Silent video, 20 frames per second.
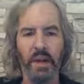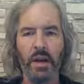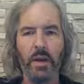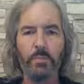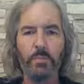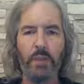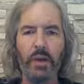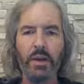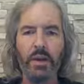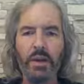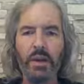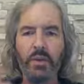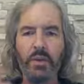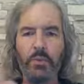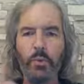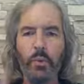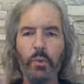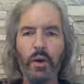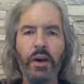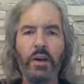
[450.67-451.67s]
But if
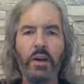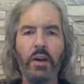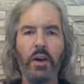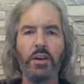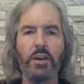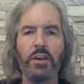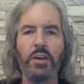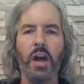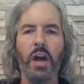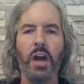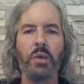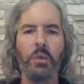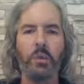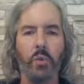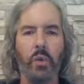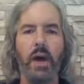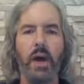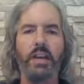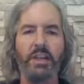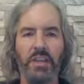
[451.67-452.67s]
we are not
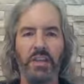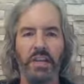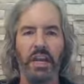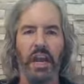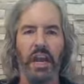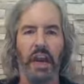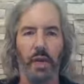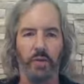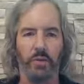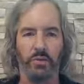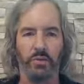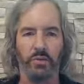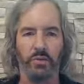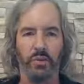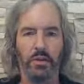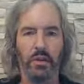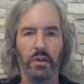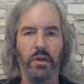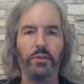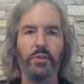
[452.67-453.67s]
watching out
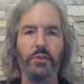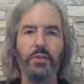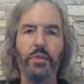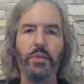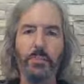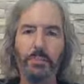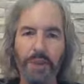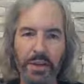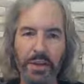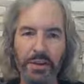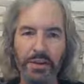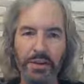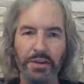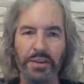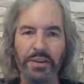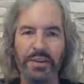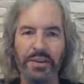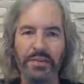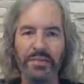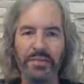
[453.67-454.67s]
for the
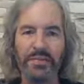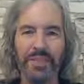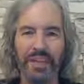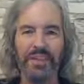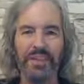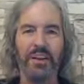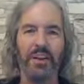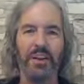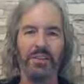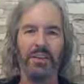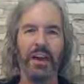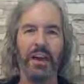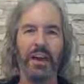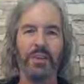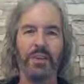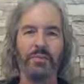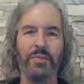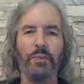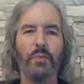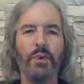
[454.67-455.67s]
pillar in our
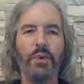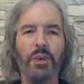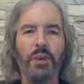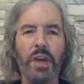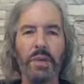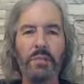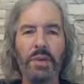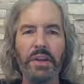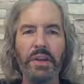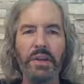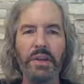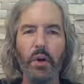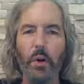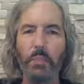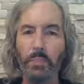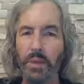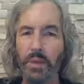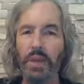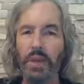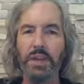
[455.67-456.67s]
life, if we're not being
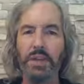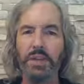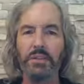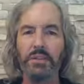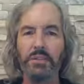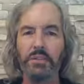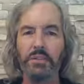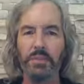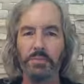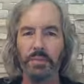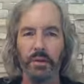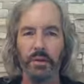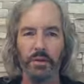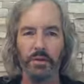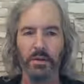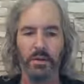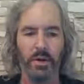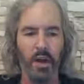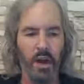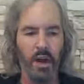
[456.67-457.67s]
obedient to the
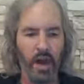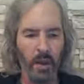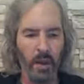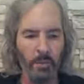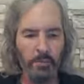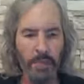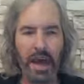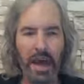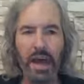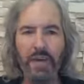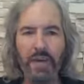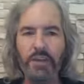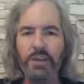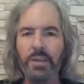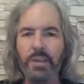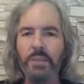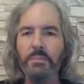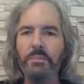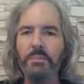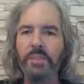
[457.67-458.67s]
pillar,
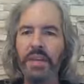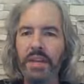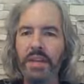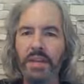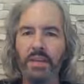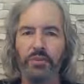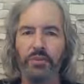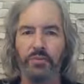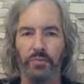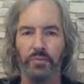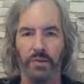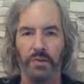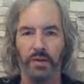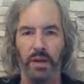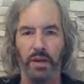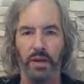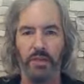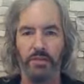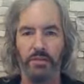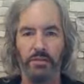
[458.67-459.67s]
imagine the
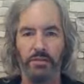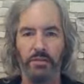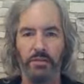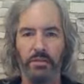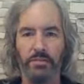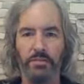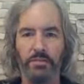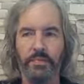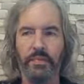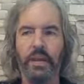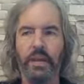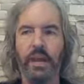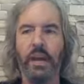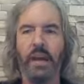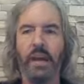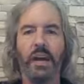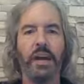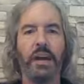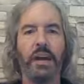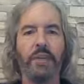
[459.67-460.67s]
Israelites.
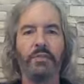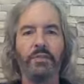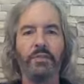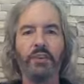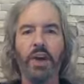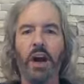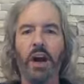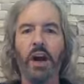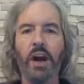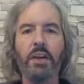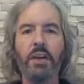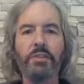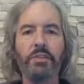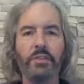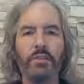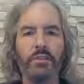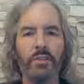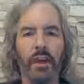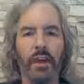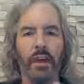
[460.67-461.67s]
If God
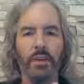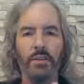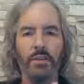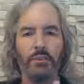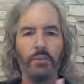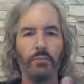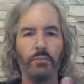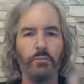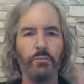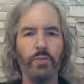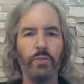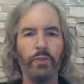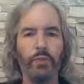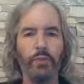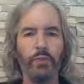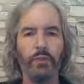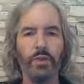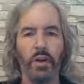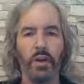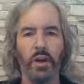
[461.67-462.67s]
decided to
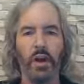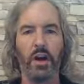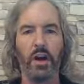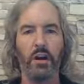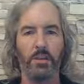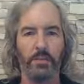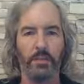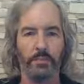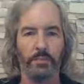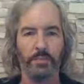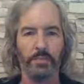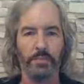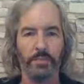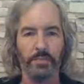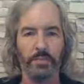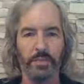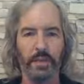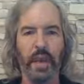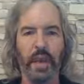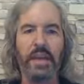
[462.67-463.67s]
move the column
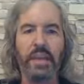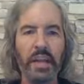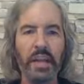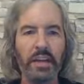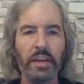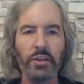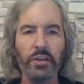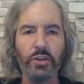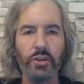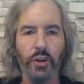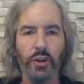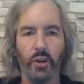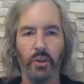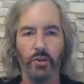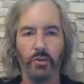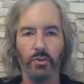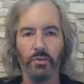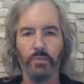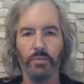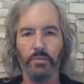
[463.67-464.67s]
and they didn't
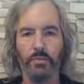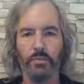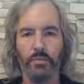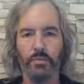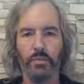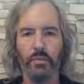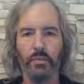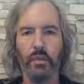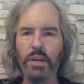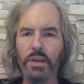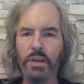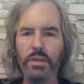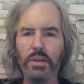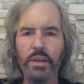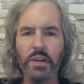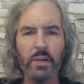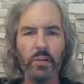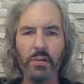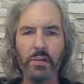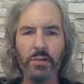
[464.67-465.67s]
go, what do you
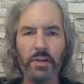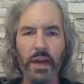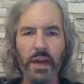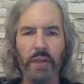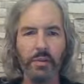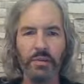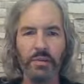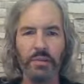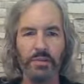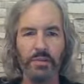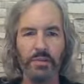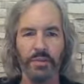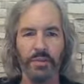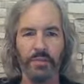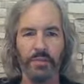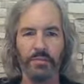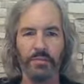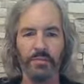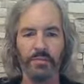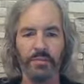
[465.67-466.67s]
think would have happened to them?